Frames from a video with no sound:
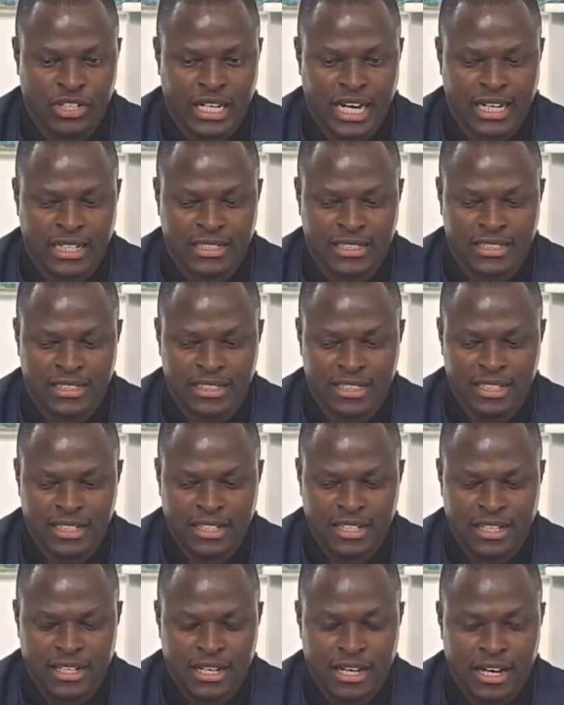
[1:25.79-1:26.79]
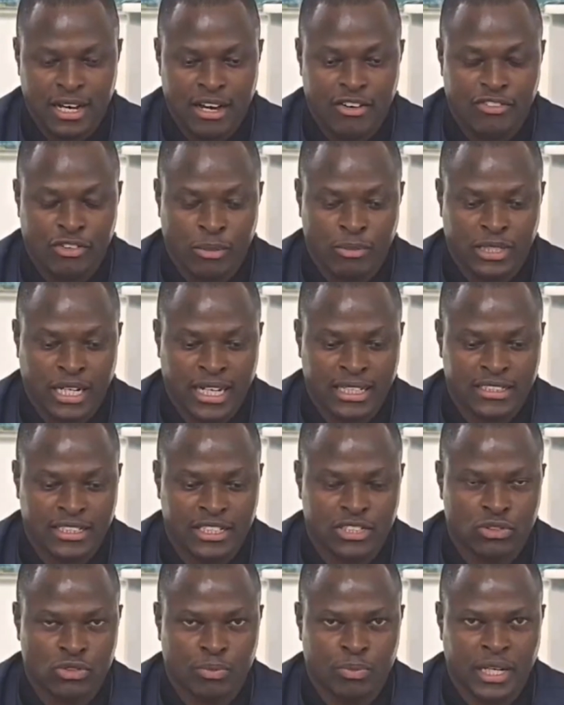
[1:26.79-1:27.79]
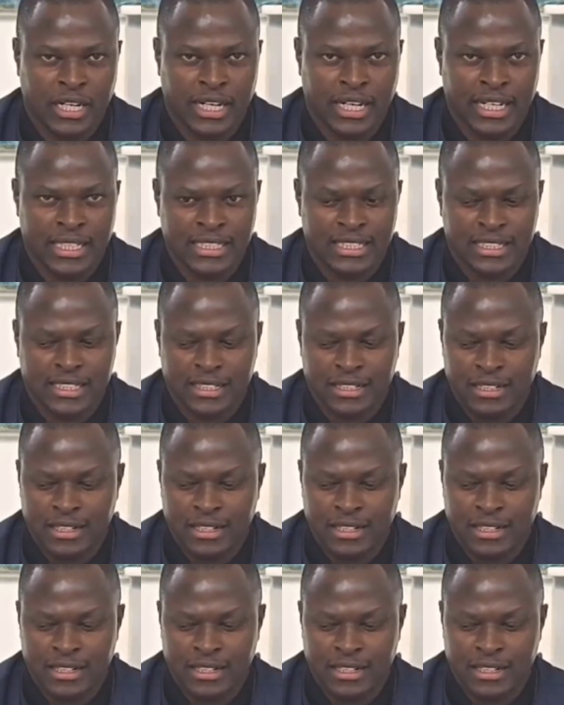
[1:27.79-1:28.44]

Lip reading: tax, from taxes to pay debt.